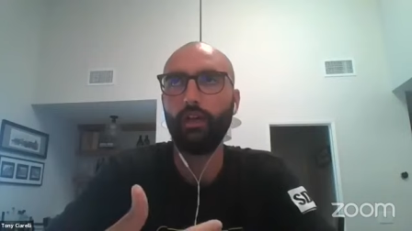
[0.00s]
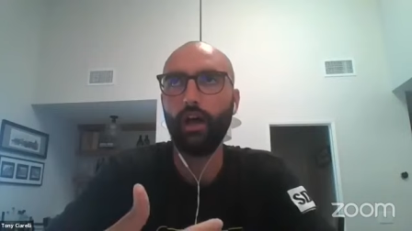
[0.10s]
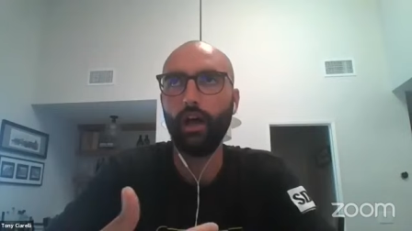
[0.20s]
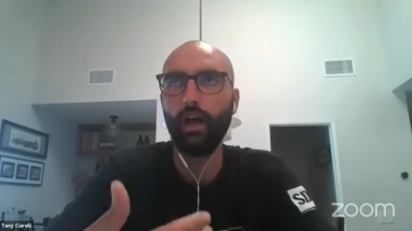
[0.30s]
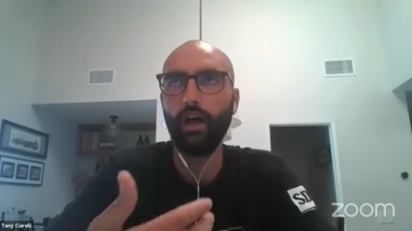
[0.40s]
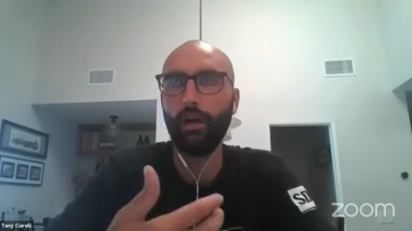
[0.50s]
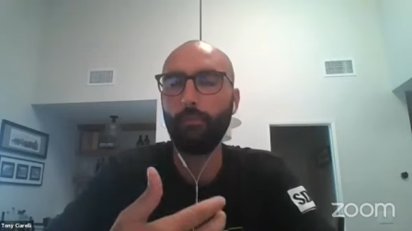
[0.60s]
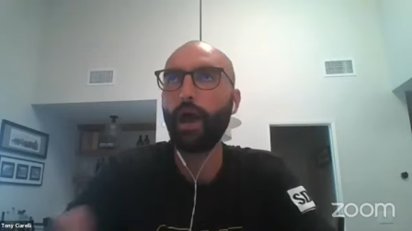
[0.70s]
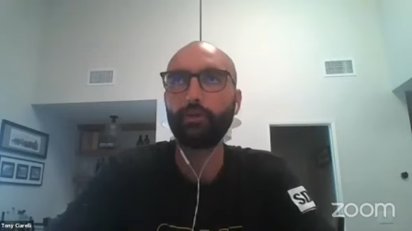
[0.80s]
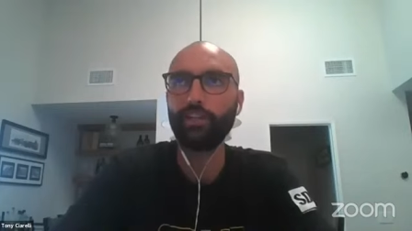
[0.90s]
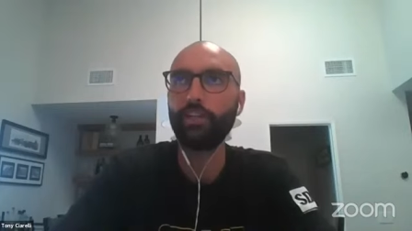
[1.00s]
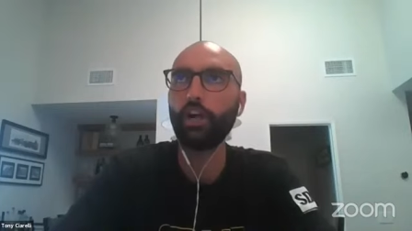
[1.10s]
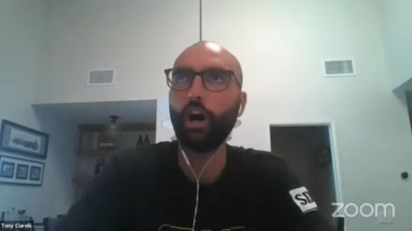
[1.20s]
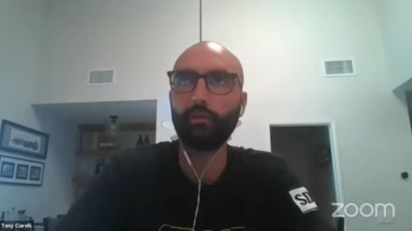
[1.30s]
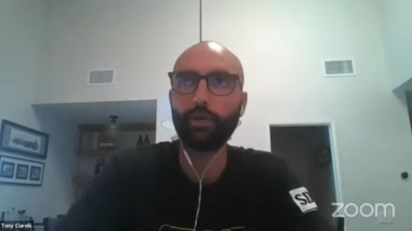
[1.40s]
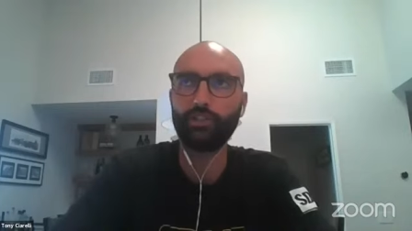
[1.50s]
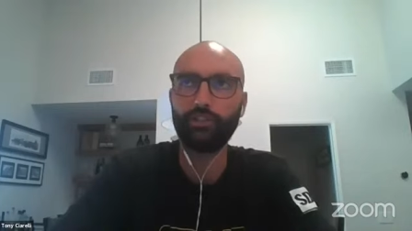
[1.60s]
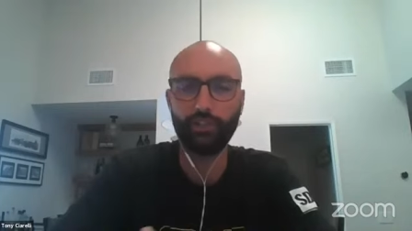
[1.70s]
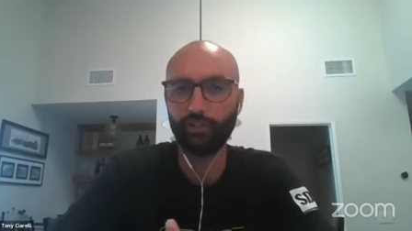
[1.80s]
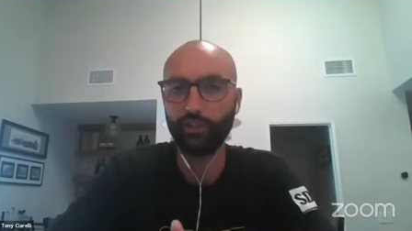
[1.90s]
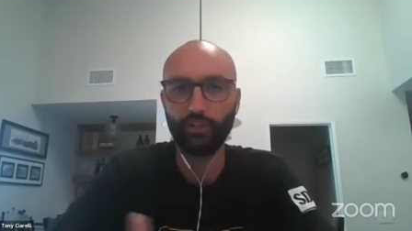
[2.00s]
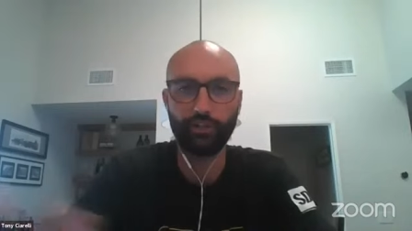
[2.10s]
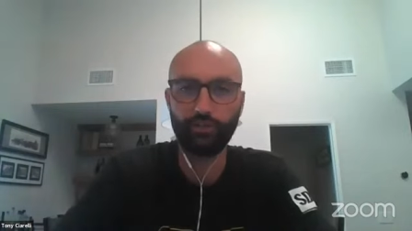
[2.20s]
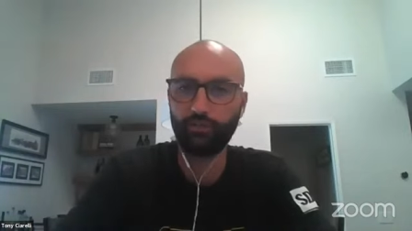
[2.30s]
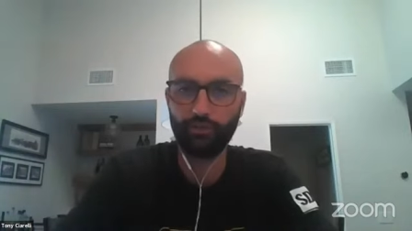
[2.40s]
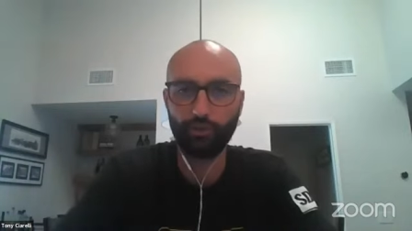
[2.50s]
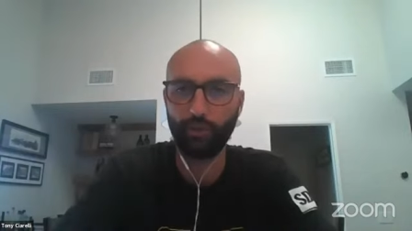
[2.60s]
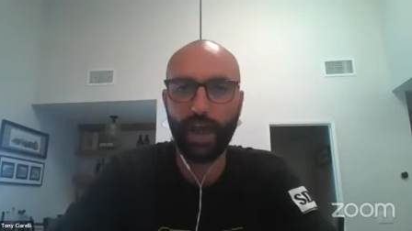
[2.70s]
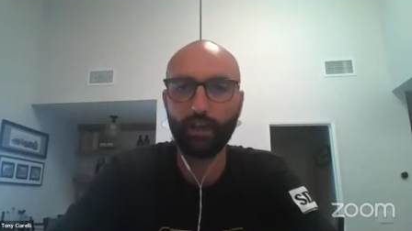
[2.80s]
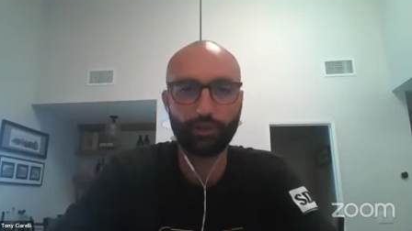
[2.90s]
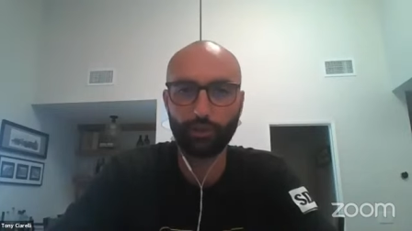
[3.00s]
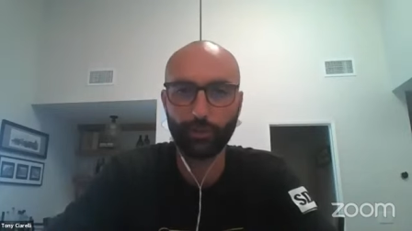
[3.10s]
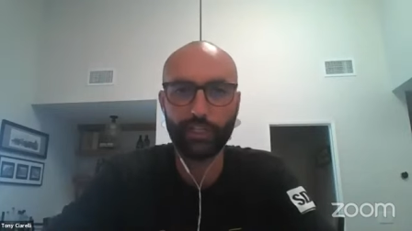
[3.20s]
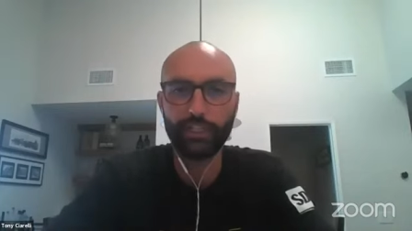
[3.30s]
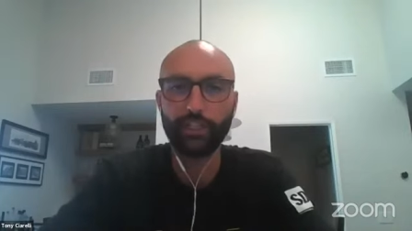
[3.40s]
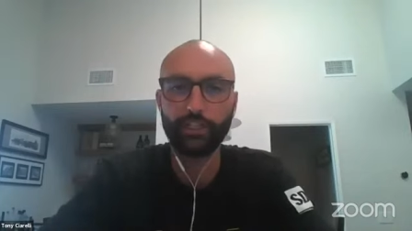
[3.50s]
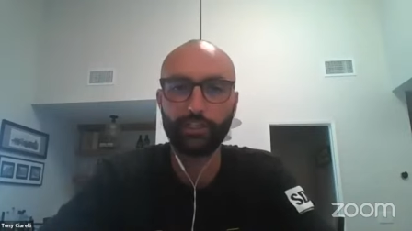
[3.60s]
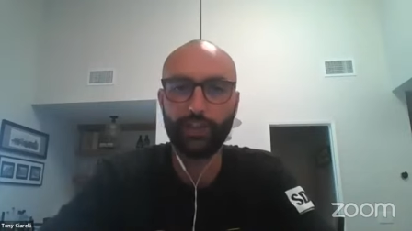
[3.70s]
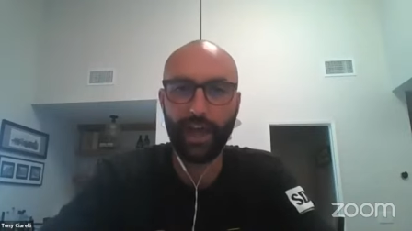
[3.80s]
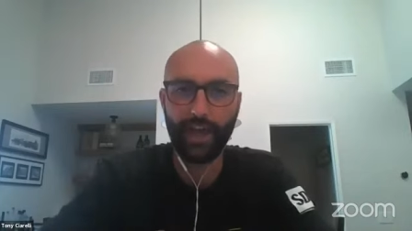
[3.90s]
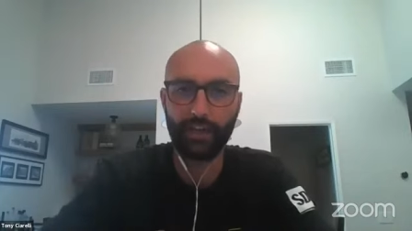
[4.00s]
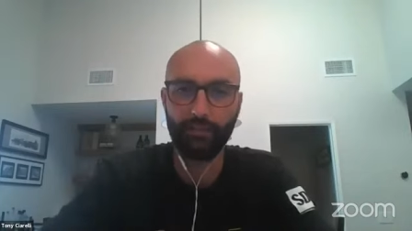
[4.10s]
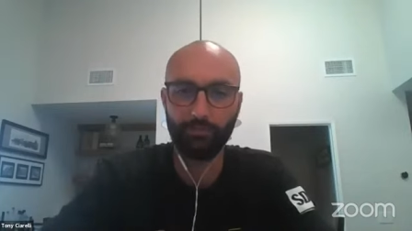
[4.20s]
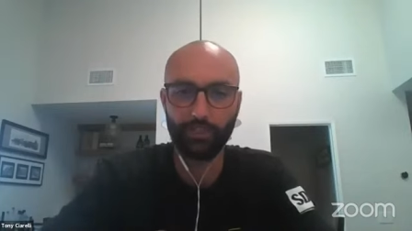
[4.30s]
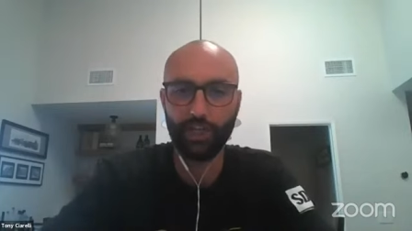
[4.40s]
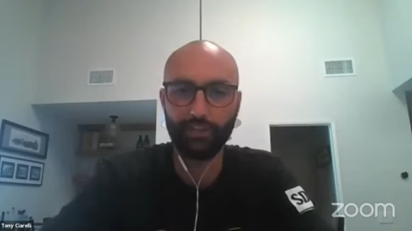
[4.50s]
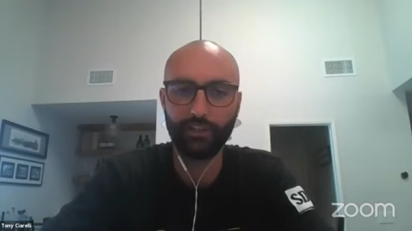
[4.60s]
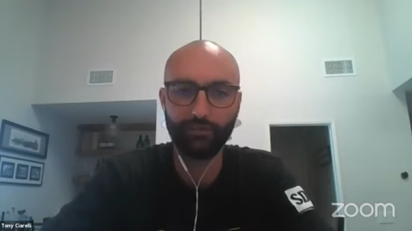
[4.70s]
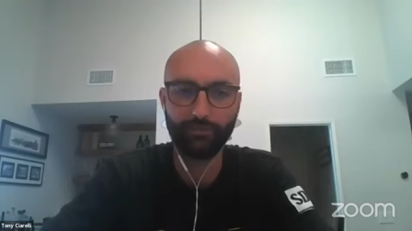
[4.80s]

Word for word: uh, about e-commerce in your two and a half, three years at Magento?